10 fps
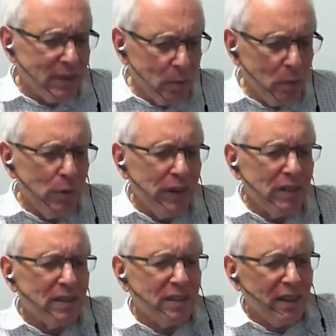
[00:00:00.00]
movies
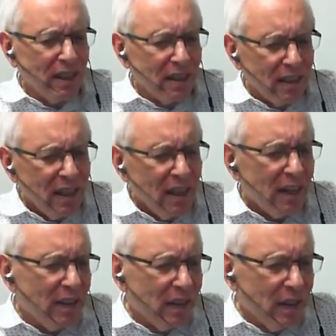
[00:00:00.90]
still,
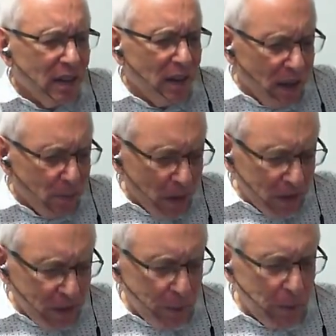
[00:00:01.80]
it's much
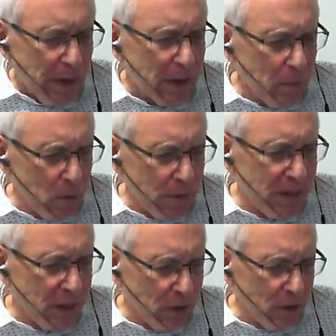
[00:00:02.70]
cheaper to make a movie than
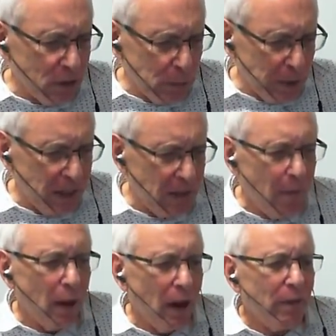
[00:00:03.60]
it used to be.
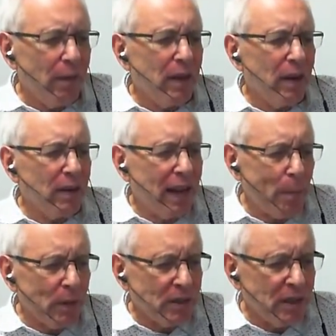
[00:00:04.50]
The
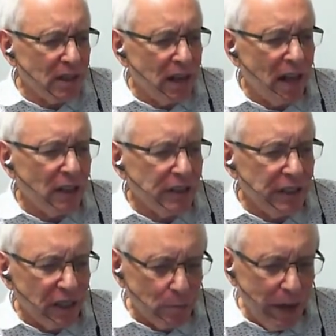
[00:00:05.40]
capitalist technology
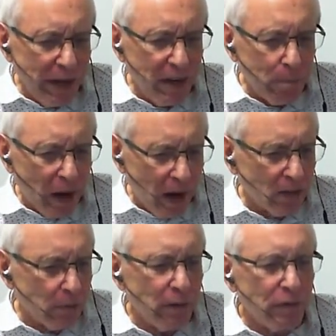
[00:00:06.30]
has made it
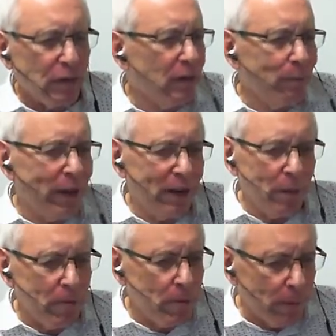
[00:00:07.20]
possible for many,
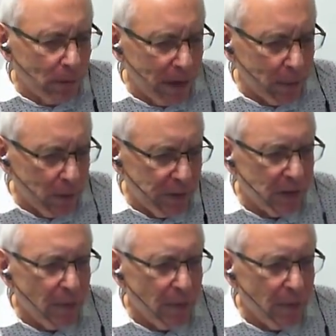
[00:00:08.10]
many people to make movies